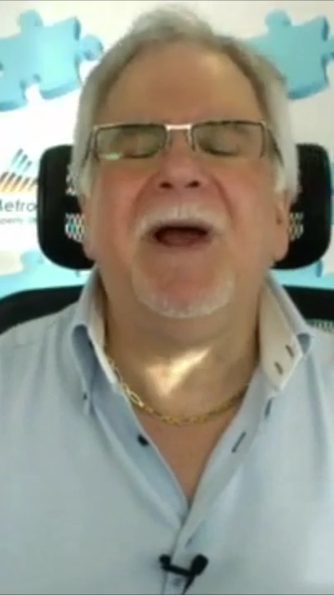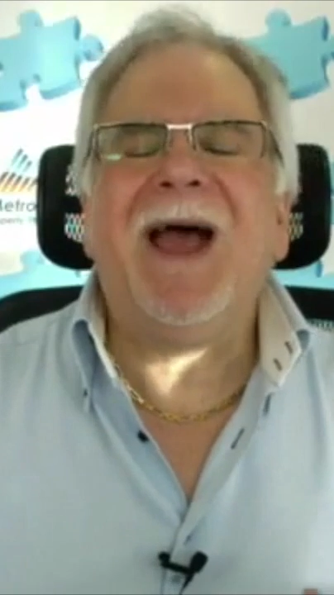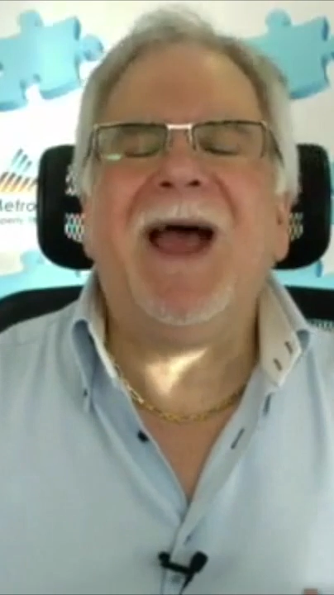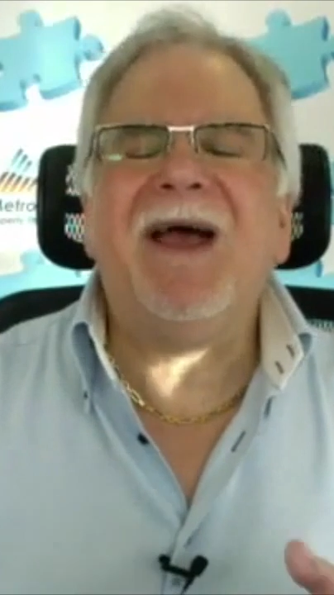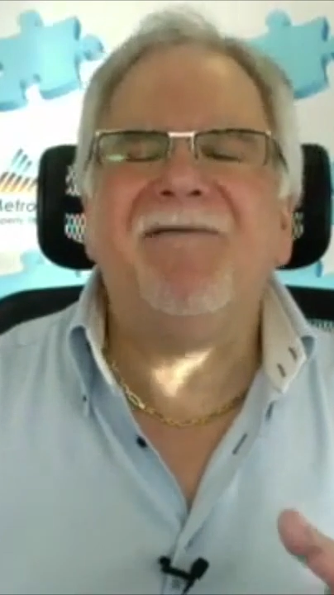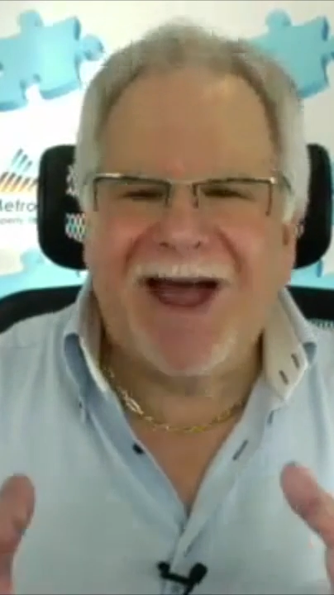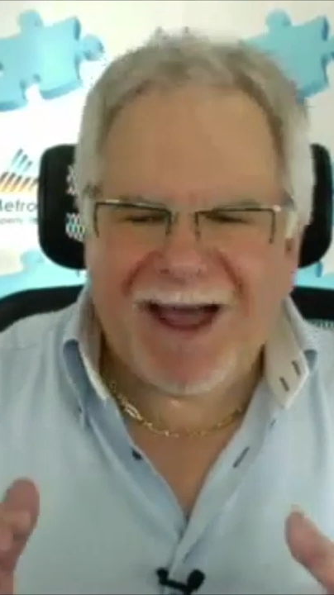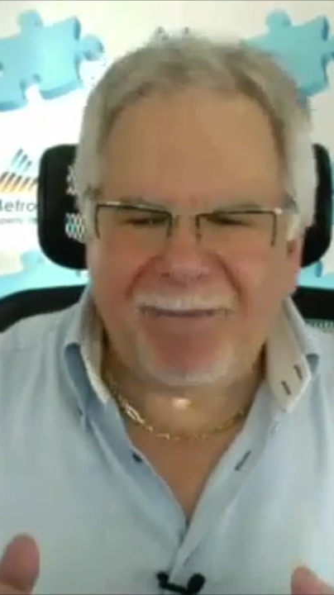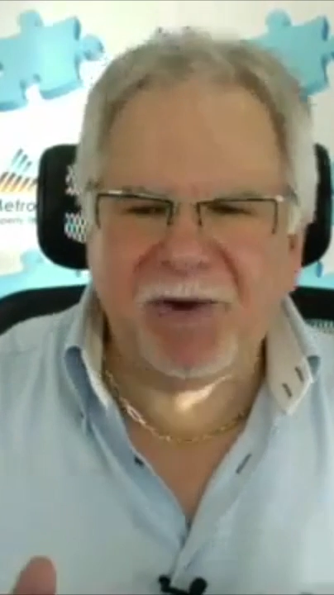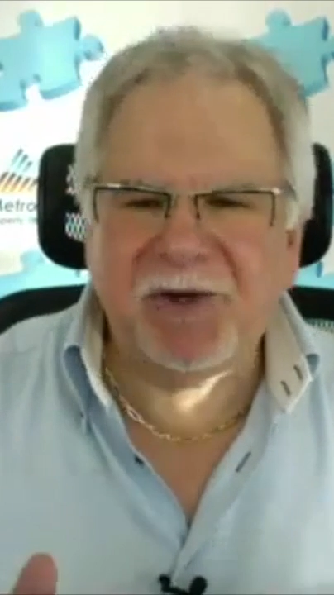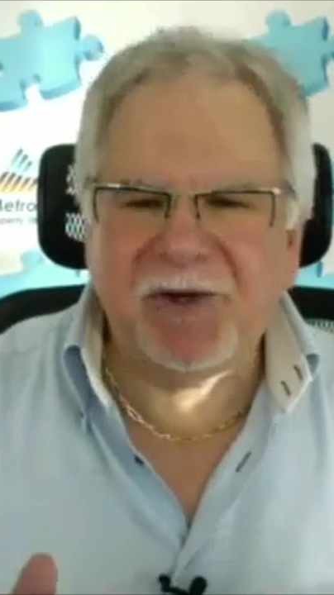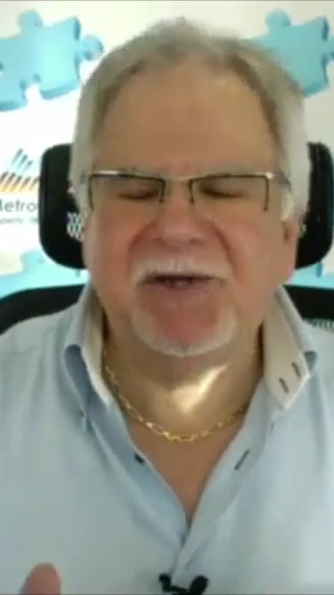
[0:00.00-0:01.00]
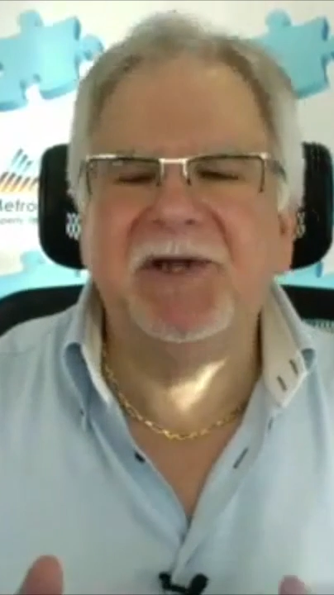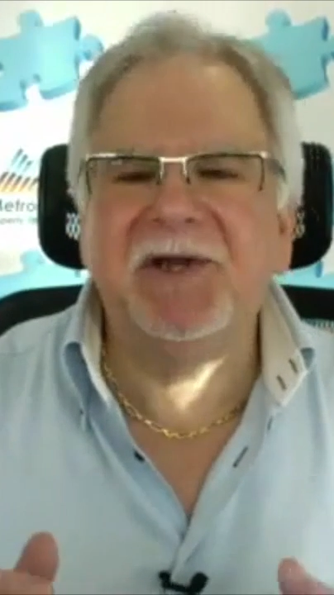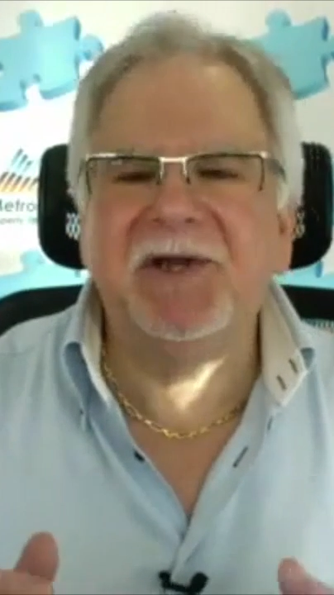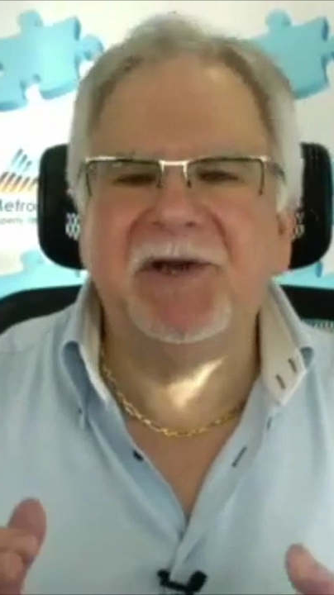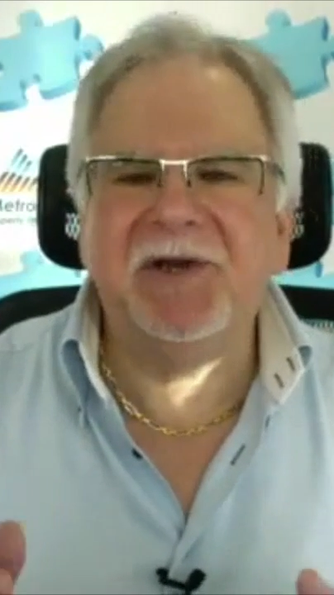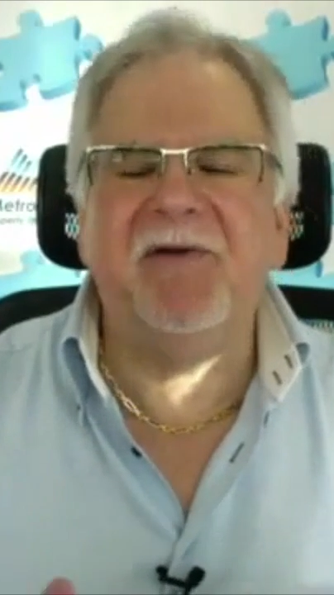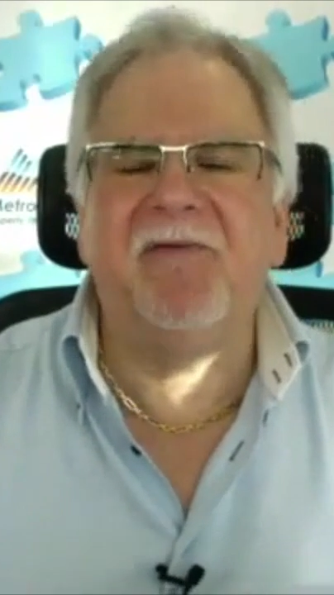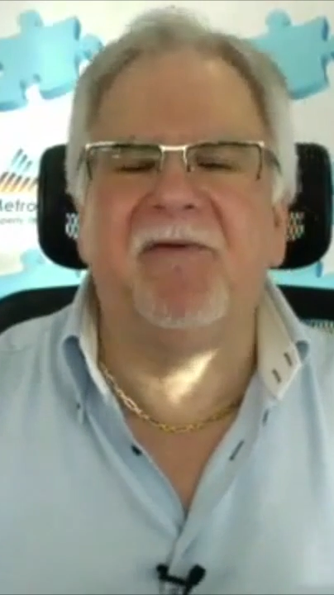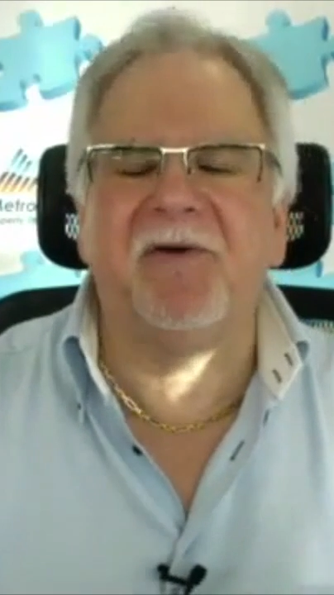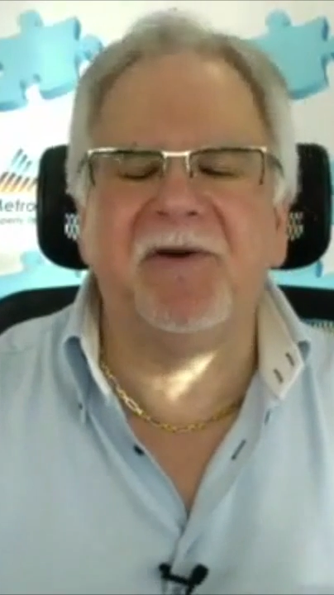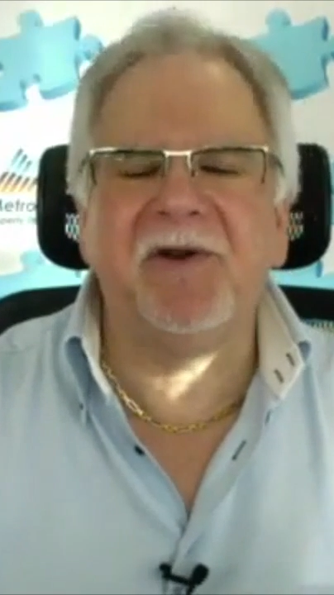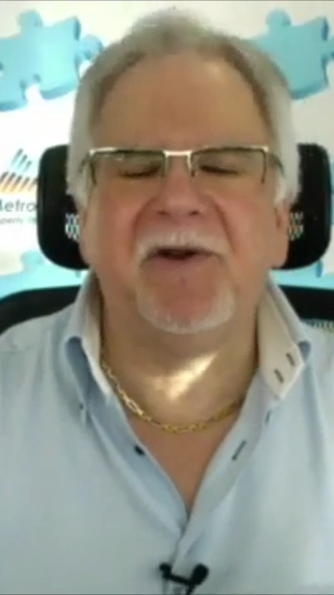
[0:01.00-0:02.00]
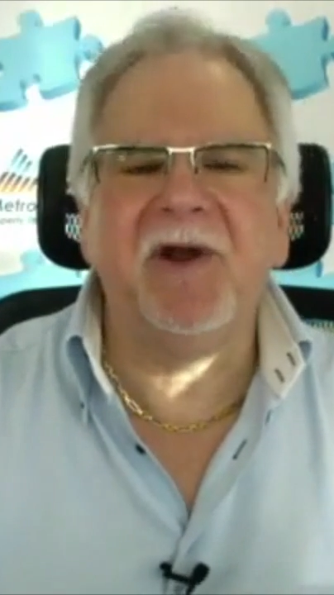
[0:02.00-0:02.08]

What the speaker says: have habits that are different